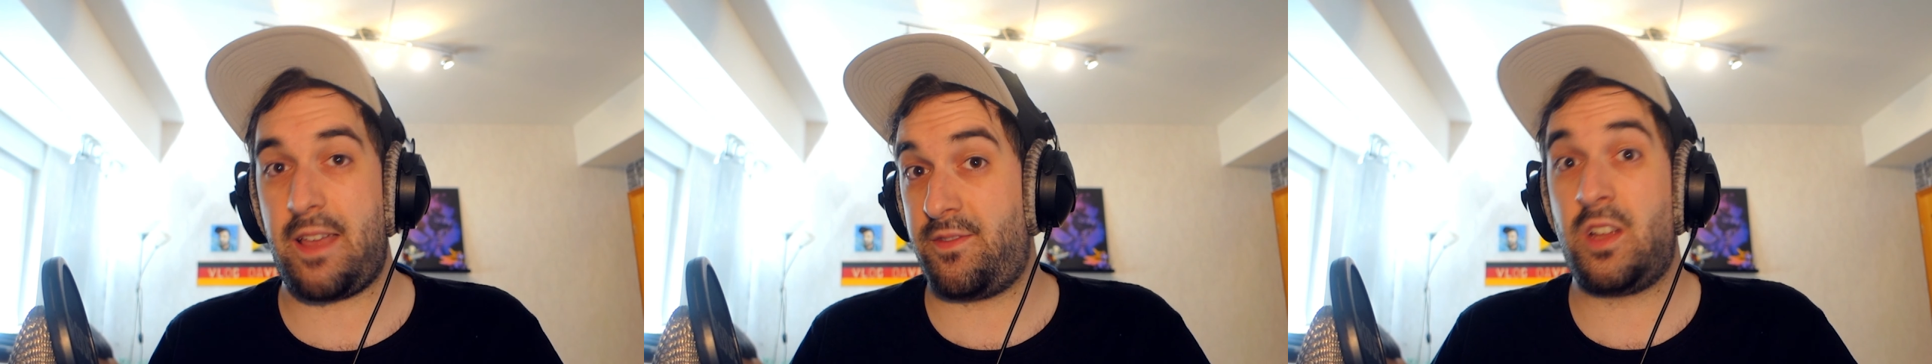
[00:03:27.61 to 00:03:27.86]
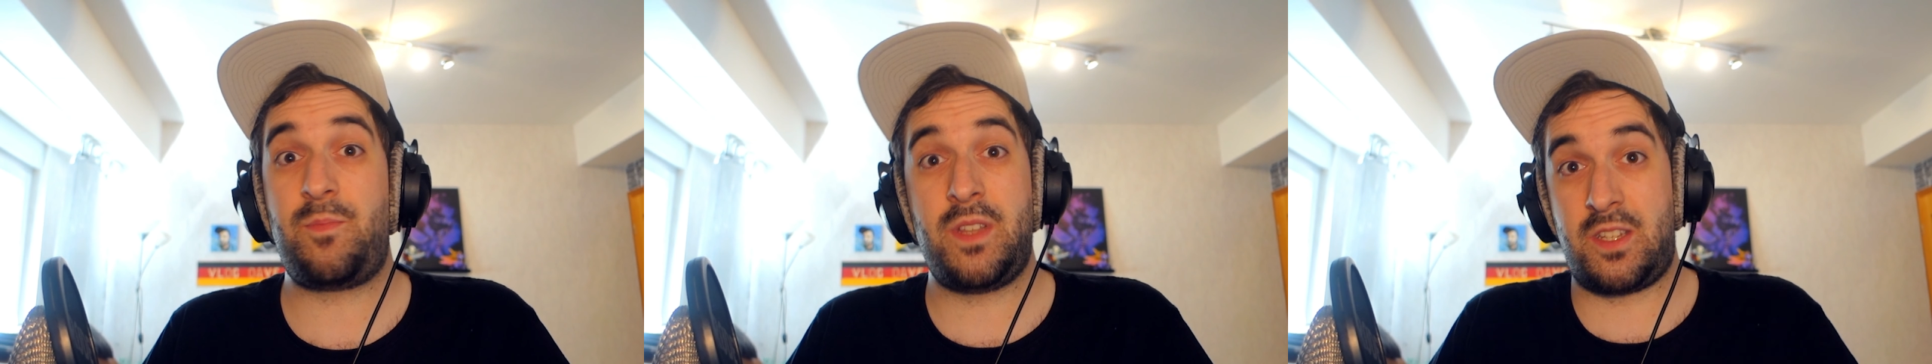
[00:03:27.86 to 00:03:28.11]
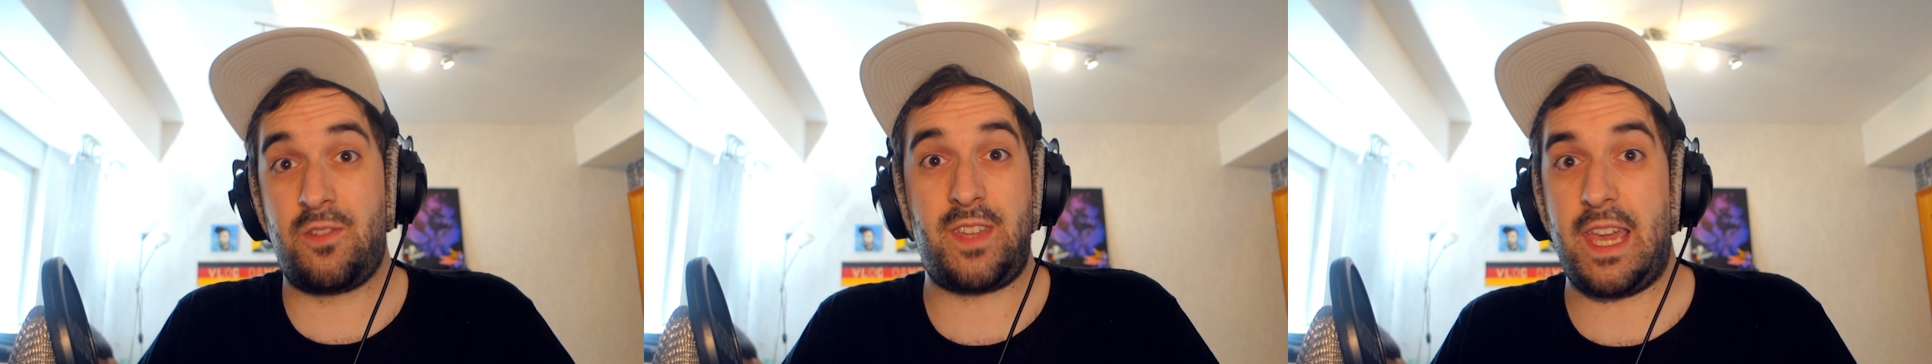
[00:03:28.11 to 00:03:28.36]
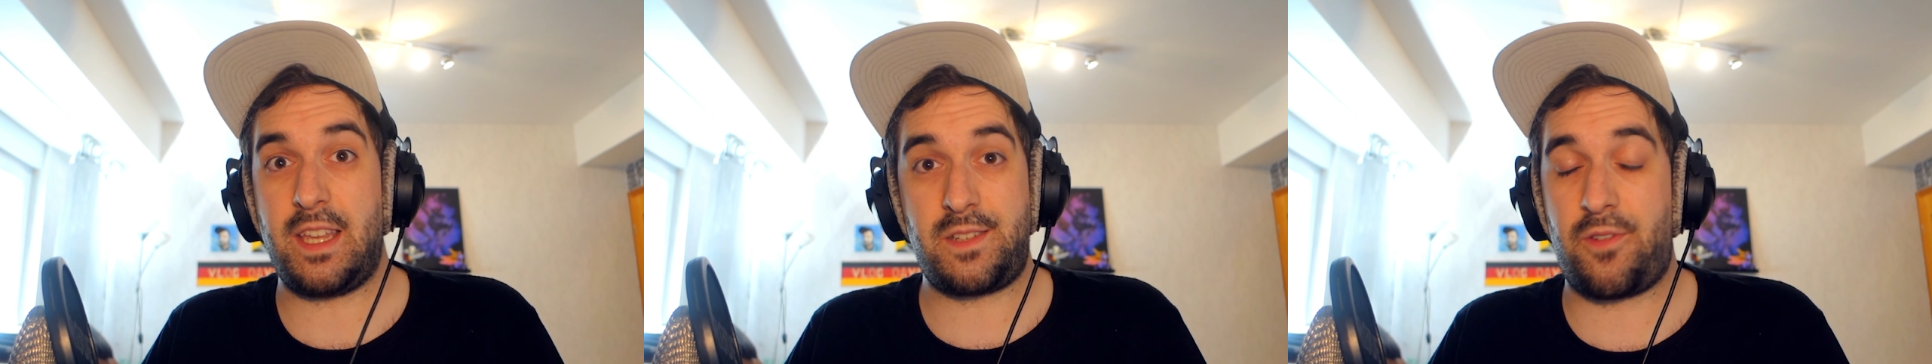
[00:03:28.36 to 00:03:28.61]
I've not been to
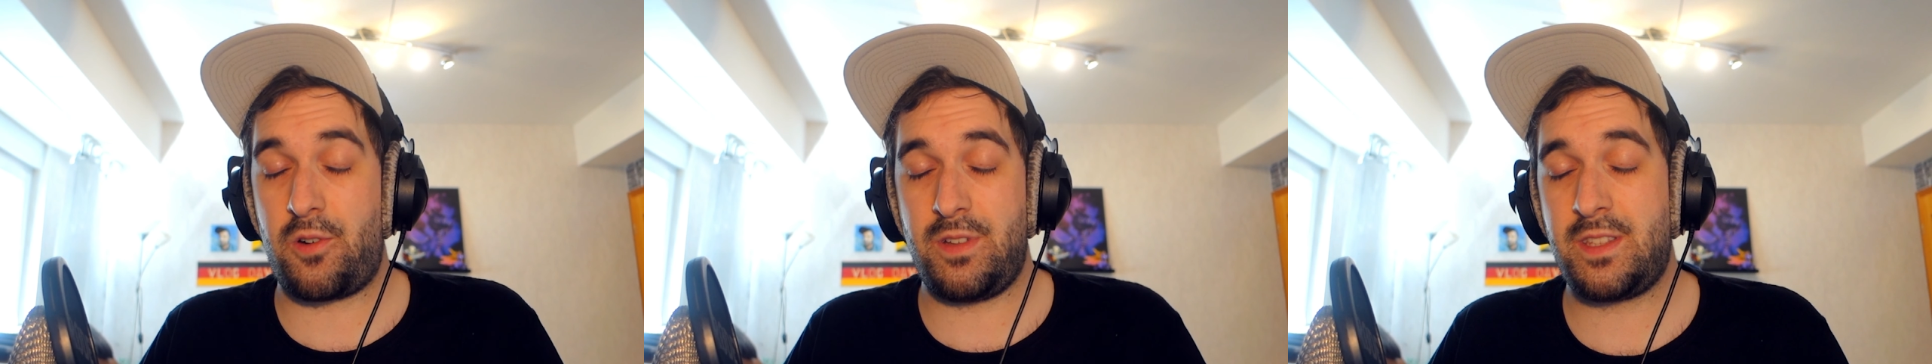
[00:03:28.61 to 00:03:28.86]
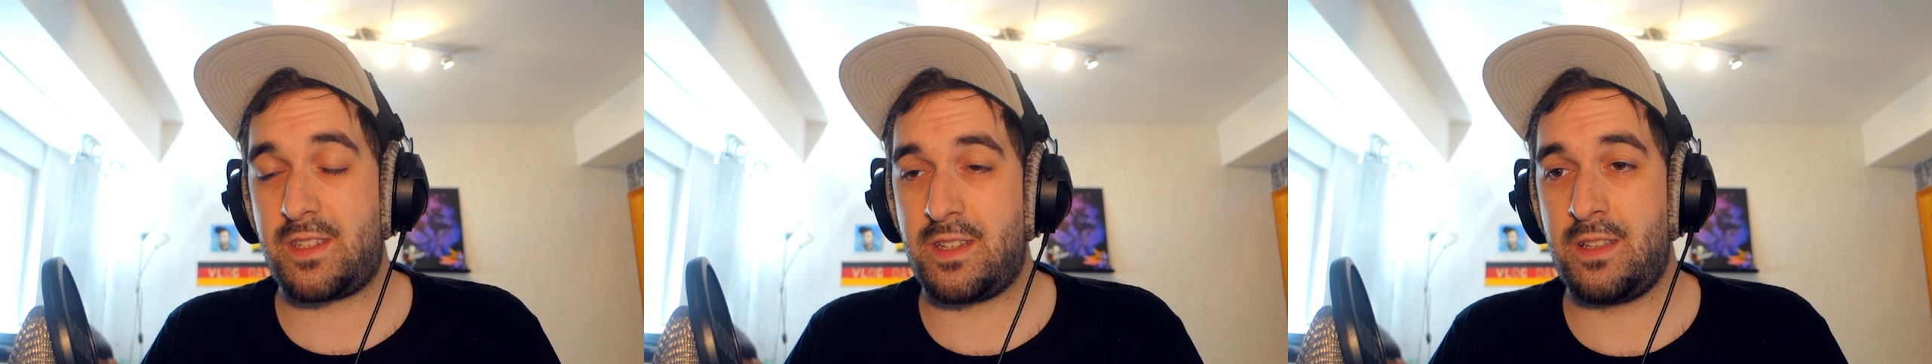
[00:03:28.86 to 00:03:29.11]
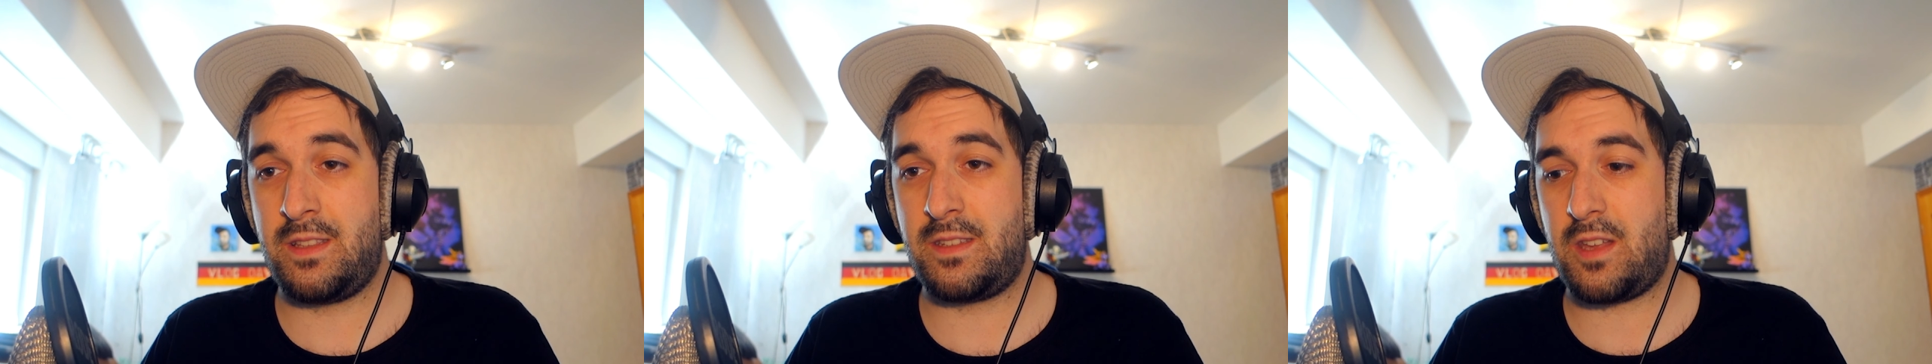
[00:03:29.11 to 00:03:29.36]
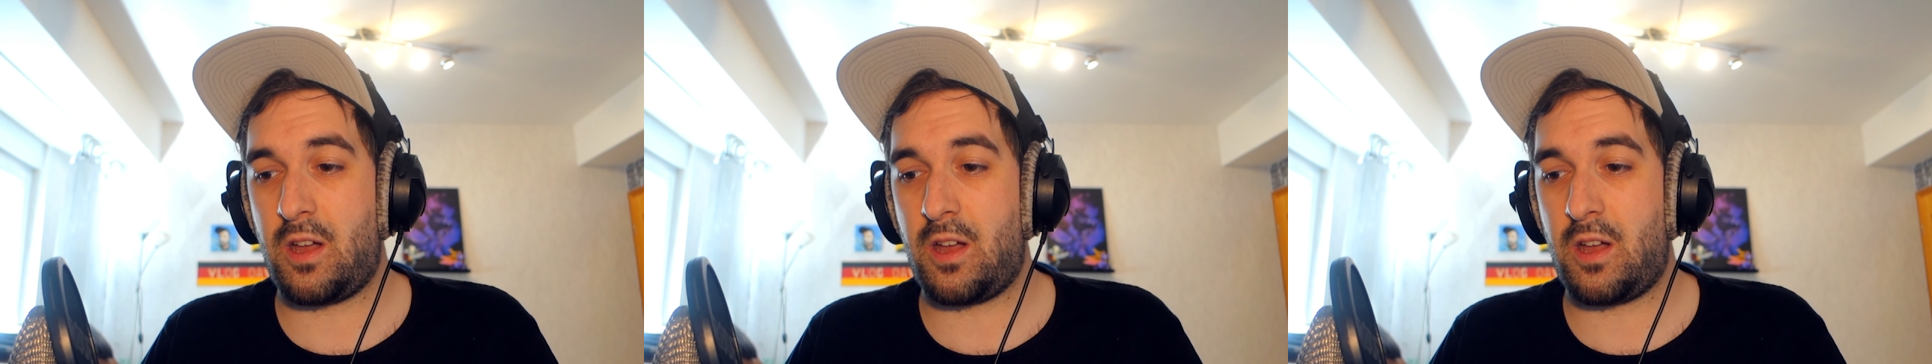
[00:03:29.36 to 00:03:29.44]
the S, for instance,